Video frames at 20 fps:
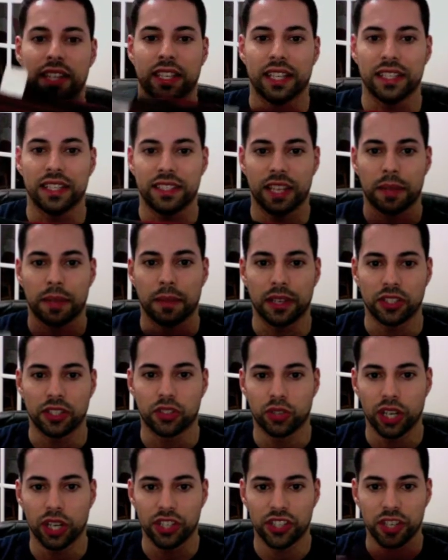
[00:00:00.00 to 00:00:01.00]
that same like
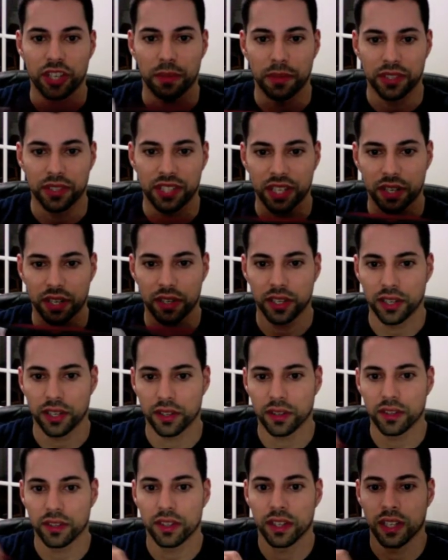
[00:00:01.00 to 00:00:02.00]
stretchy
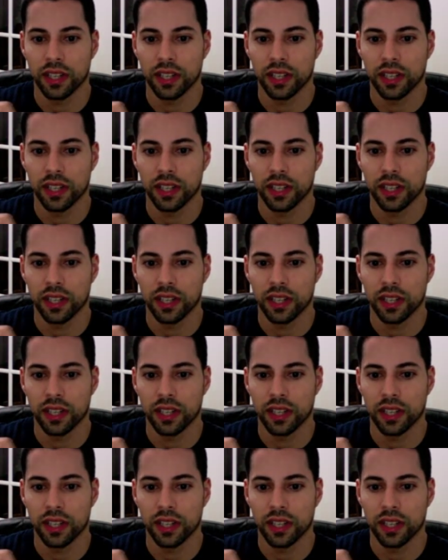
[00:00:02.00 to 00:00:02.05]
material,